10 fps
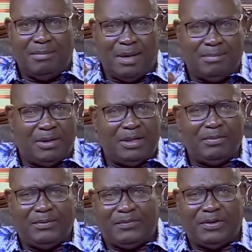My body
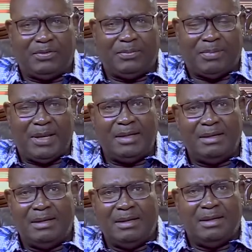will be filled with
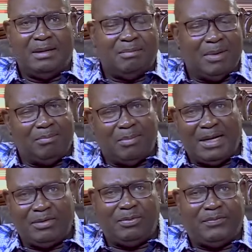pain, my
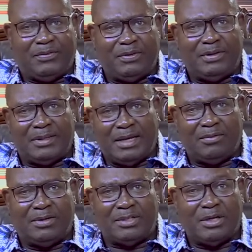mind will be filled with
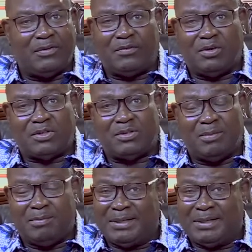anguish, and of course,